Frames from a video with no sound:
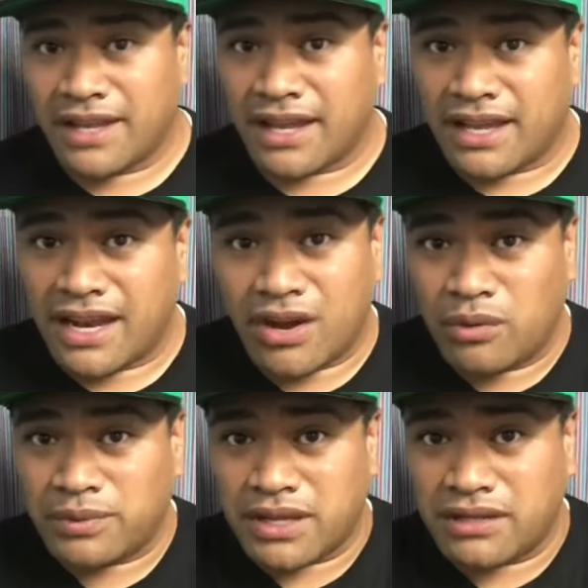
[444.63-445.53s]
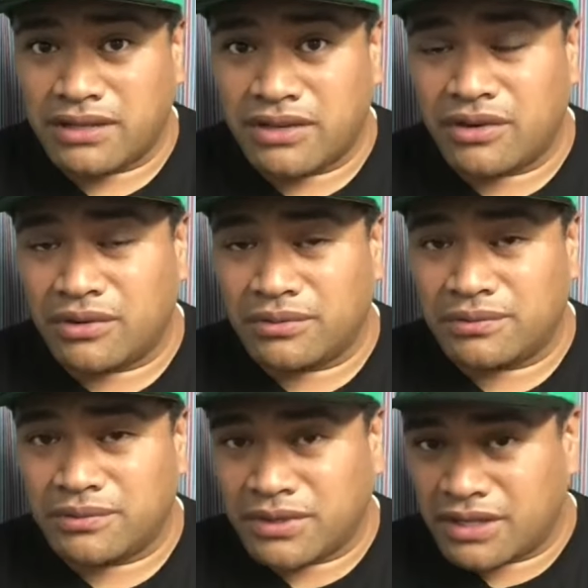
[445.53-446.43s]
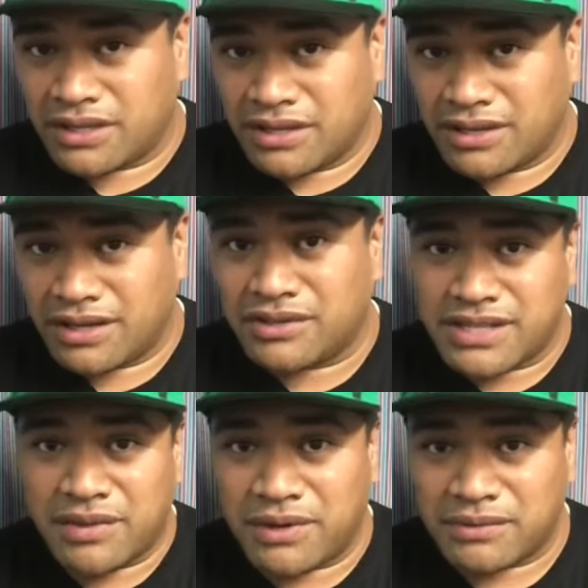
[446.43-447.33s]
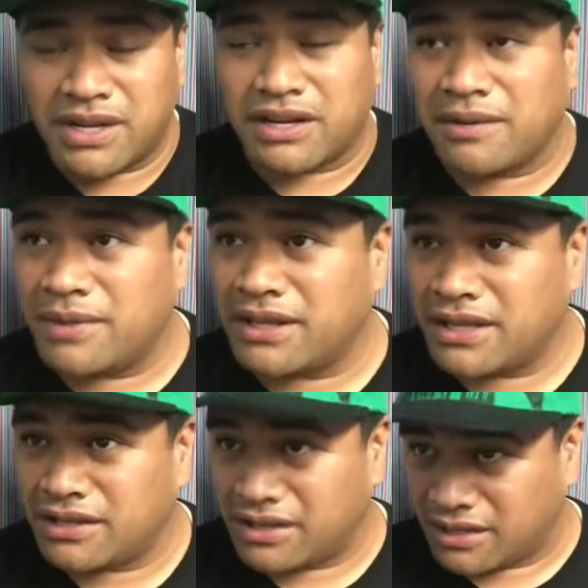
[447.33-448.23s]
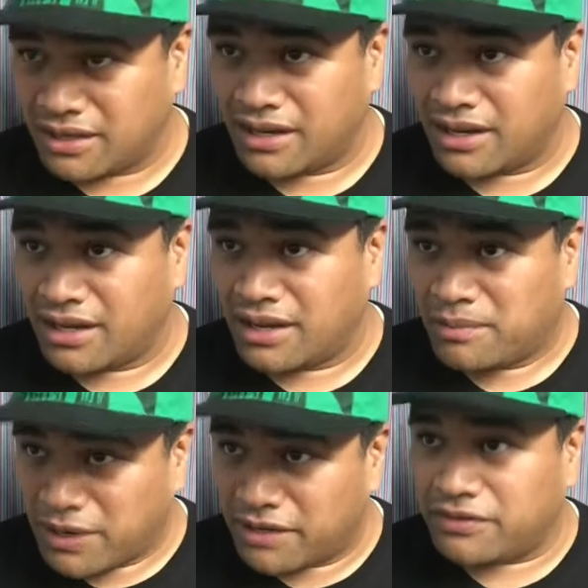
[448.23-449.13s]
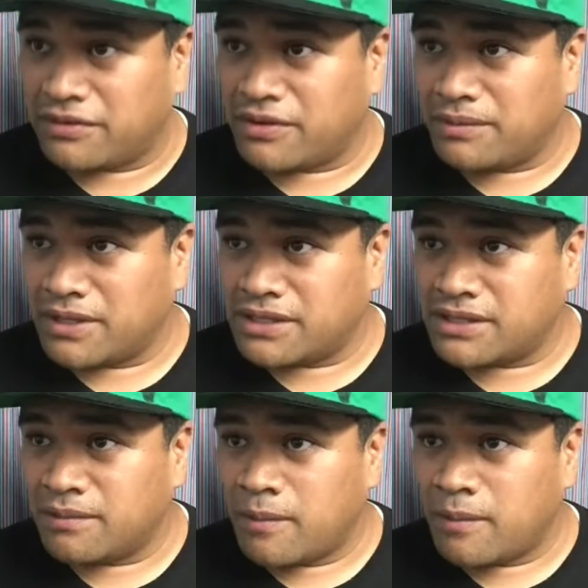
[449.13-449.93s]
And I hope that, you know, you can understand what I'm talking about, that you can benefit from this.